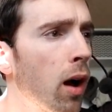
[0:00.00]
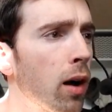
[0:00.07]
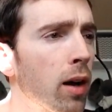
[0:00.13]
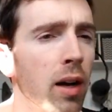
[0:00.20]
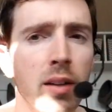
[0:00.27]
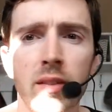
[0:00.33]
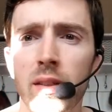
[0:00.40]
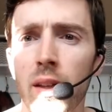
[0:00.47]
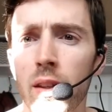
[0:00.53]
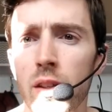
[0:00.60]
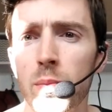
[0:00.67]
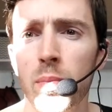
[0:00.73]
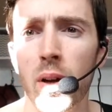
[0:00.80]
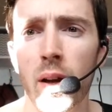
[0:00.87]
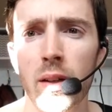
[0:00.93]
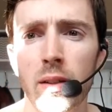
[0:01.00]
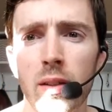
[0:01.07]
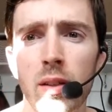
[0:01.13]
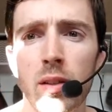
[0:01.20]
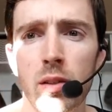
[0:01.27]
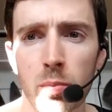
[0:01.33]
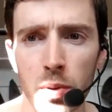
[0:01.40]
Got to say, this
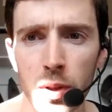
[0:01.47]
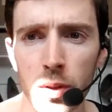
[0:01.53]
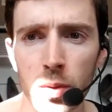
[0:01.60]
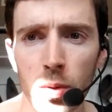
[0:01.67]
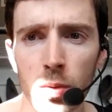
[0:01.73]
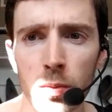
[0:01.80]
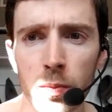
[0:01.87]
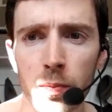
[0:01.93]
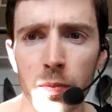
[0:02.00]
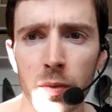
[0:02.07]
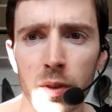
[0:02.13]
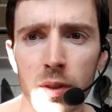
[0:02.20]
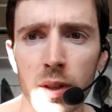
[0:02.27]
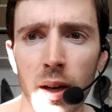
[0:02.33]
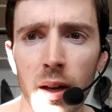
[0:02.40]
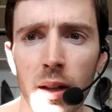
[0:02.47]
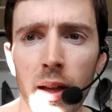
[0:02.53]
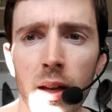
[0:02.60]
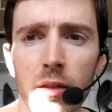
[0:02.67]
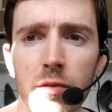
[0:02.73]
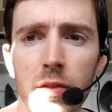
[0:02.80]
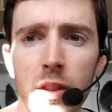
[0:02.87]
product, it's pretty cool. It's got a
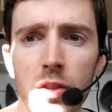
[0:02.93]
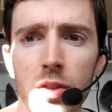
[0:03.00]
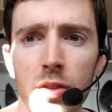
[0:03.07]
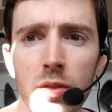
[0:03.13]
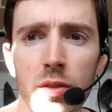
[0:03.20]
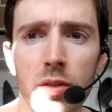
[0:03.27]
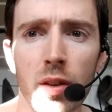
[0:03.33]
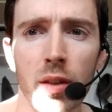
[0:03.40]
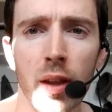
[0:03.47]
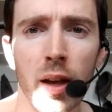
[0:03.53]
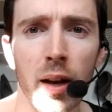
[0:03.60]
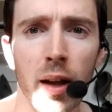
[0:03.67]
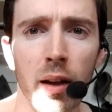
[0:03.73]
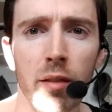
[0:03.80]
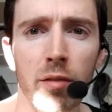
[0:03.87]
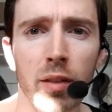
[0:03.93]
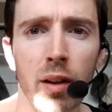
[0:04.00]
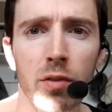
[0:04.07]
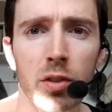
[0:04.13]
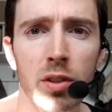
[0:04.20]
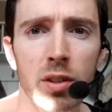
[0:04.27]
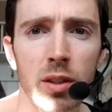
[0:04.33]
lot of features that I've
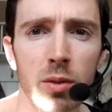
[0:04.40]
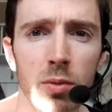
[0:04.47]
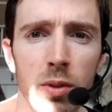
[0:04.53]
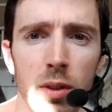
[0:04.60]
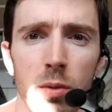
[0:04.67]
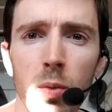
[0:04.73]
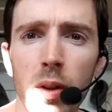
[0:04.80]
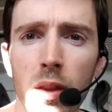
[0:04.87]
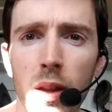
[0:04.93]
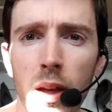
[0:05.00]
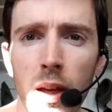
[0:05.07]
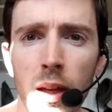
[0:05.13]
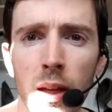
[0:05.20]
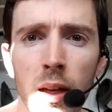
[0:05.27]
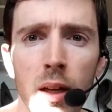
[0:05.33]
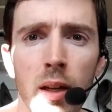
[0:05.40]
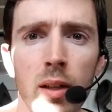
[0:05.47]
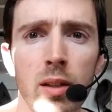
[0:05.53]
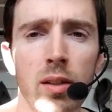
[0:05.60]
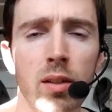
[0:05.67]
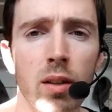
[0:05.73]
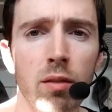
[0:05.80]
never seen really with a
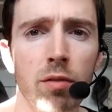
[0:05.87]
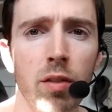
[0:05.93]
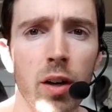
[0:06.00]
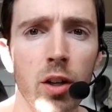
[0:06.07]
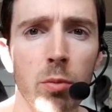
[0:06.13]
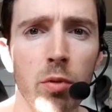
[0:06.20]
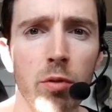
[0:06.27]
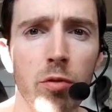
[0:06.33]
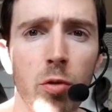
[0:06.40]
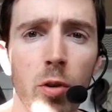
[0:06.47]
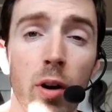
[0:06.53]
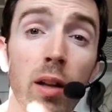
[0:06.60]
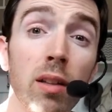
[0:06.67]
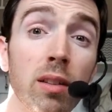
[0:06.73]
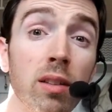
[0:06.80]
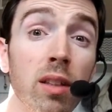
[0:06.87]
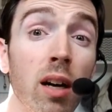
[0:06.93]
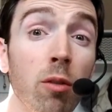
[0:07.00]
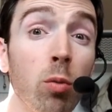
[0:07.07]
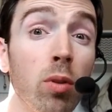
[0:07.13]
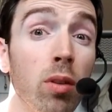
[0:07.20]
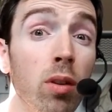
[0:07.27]
stud finder before, at least
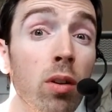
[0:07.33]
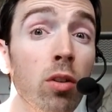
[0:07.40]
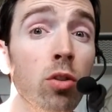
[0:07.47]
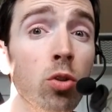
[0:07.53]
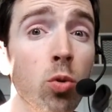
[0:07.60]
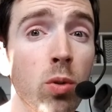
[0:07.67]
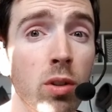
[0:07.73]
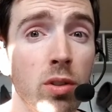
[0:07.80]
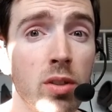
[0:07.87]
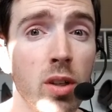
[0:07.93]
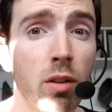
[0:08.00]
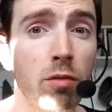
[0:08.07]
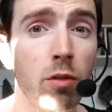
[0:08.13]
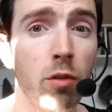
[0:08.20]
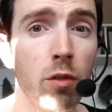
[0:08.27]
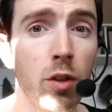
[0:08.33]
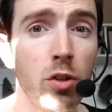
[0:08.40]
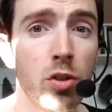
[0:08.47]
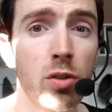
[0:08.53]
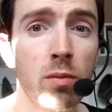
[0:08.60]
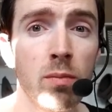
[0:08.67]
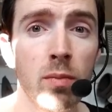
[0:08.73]
not with the do-it-yourselfer
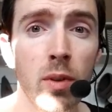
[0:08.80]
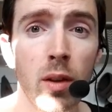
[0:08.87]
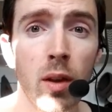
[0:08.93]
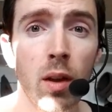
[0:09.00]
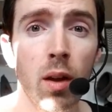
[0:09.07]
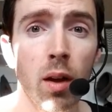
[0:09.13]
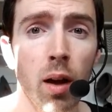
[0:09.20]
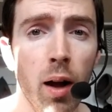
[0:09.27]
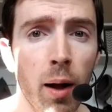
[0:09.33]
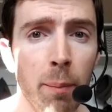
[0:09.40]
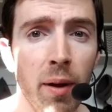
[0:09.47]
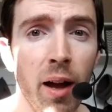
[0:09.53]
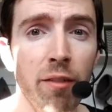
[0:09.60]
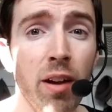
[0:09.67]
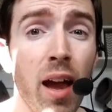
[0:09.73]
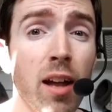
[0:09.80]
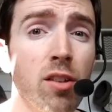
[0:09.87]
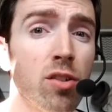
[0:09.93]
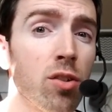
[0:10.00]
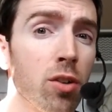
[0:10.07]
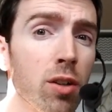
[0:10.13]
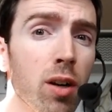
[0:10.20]
version. I've had
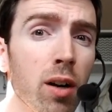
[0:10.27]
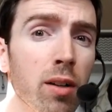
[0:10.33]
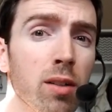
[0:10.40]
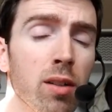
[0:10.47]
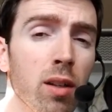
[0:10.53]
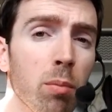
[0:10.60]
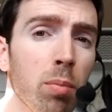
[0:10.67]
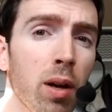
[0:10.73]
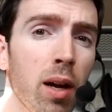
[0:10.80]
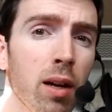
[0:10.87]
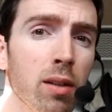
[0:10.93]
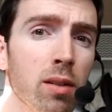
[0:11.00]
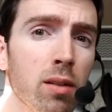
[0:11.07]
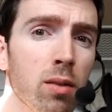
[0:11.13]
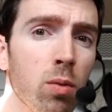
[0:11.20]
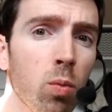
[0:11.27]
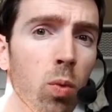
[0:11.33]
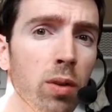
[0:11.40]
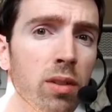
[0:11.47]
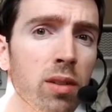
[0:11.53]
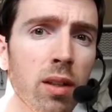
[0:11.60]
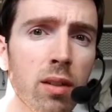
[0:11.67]
Zircons in the past,
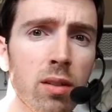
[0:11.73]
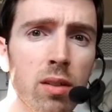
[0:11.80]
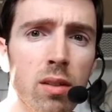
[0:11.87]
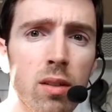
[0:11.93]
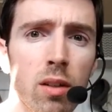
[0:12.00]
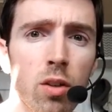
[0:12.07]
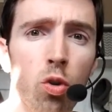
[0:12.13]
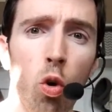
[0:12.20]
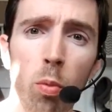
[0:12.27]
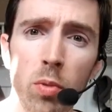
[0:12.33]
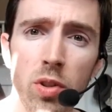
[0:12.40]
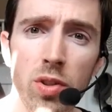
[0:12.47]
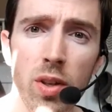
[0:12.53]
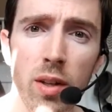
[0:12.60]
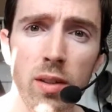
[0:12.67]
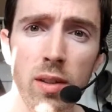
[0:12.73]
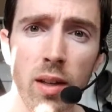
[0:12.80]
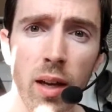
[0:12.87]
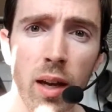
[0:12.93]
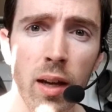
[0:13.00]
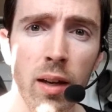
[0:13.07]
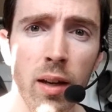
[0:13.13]
ones that just did a normal stud
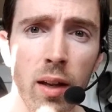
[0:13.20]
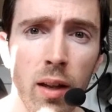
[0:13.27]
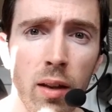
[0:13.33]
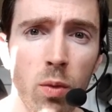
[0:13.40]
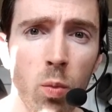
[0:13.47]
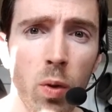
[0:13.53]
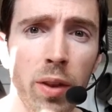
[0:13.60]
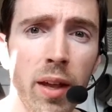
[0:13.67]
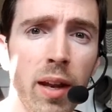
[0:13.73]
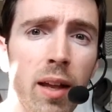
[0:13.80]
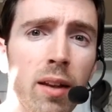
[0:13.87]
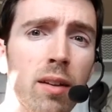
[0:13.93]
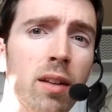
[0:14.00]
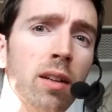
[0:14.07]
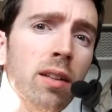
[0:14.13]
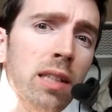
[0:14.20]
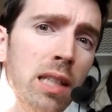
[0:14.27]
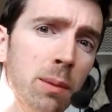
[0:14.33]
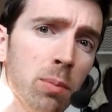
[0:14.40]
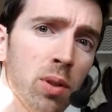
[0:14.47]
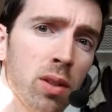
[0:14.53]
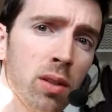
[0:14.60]
scan and one that did a
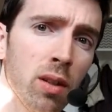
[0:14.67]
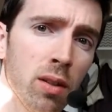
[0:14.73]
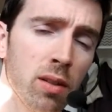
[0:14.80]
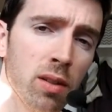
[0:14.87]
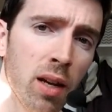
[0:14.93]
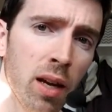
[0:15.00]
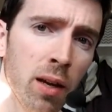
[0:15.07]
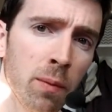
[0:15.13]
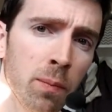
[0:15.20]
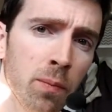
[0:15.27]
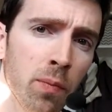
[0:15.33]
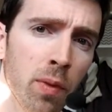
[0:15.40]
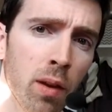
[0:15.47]
deep stud scan.